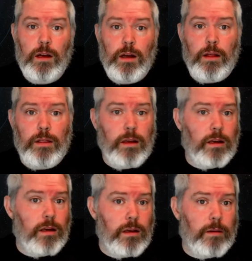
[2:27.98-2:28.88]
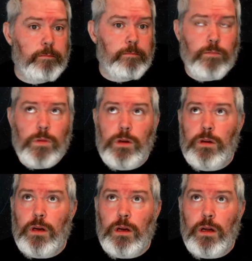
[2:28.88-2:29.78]
the
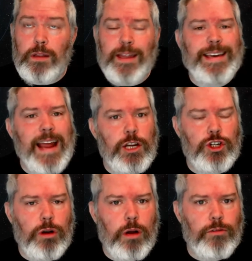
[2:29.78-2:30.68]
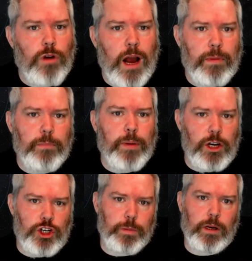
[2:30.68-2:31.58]
nature of crime and
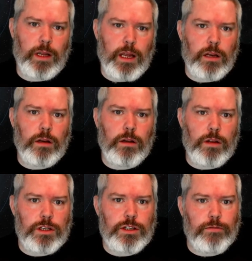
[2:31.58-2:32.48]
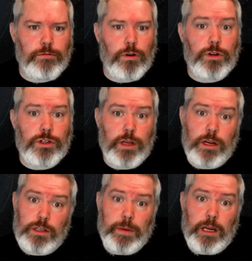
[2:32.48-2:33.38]
punishment in this verse that
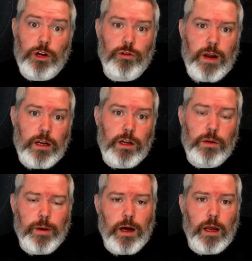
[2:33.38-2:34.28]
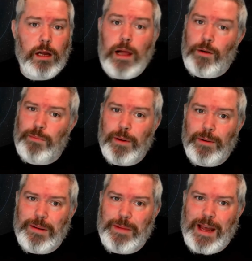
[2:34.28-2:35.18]
is being created by Cloud
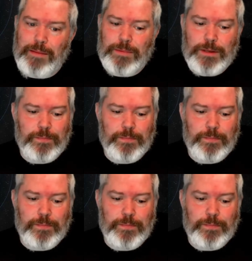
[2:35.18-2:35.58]
Imperium Games.